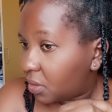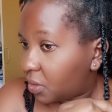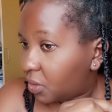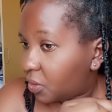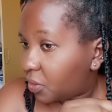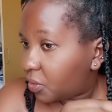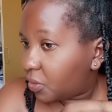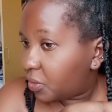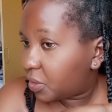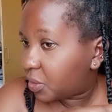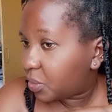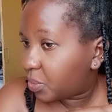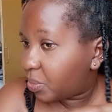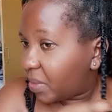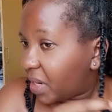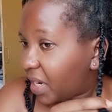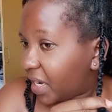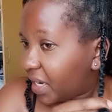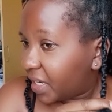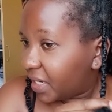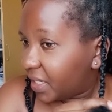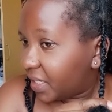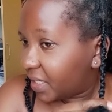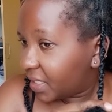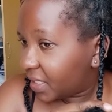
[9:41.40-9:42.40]
don't
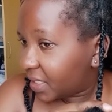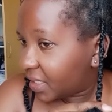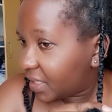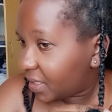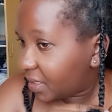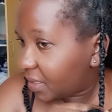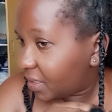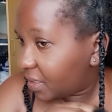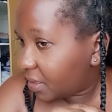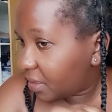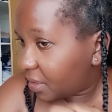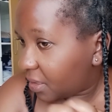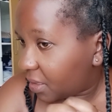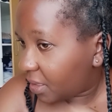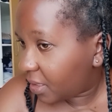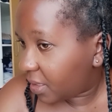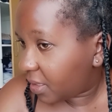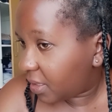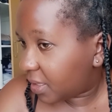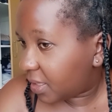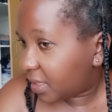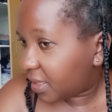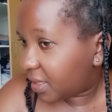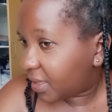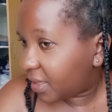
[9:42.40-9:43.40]
mind
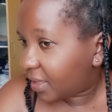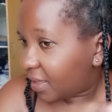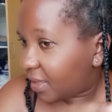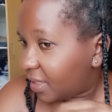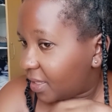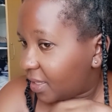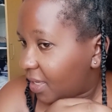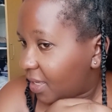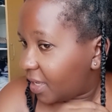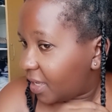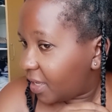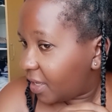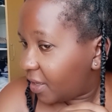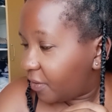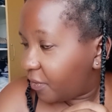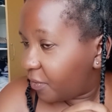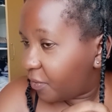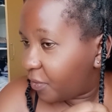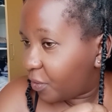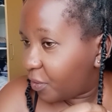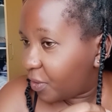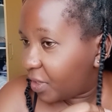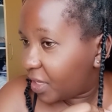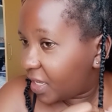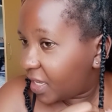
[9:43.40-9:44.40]
if
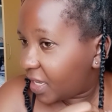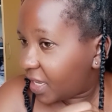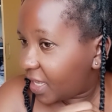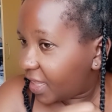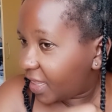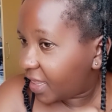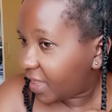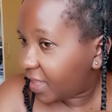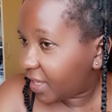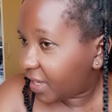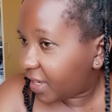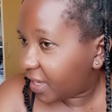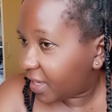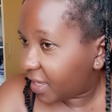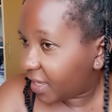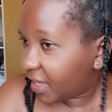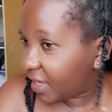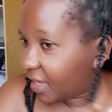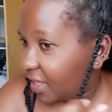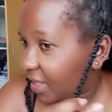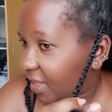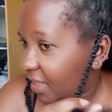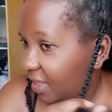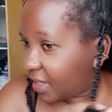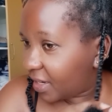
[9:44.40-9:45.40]
you hear the
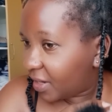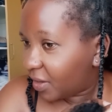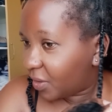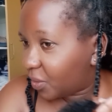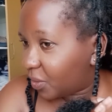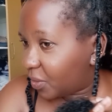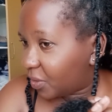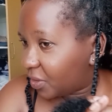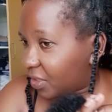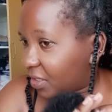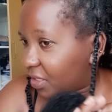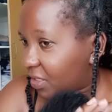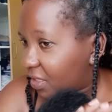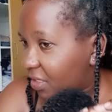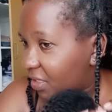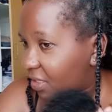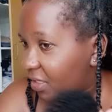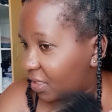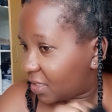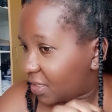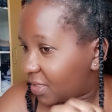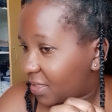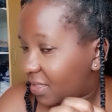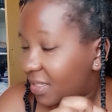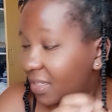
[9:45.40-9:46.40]
noise.
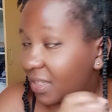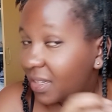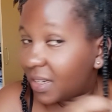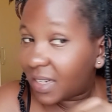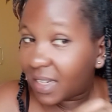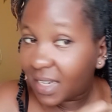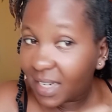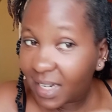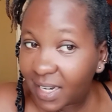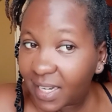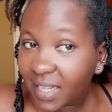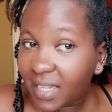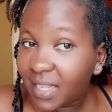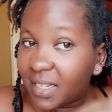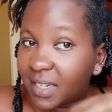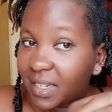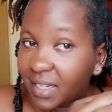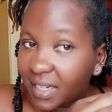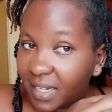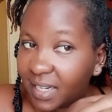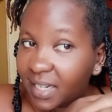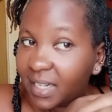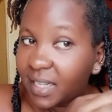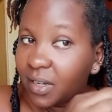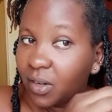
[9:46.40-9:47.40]
It's really,
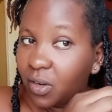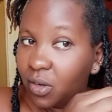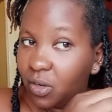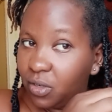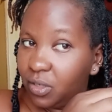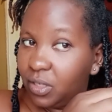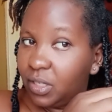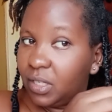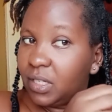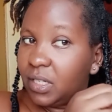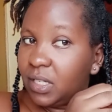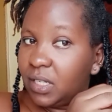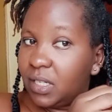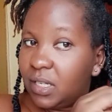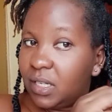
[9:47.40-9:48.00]
really hot.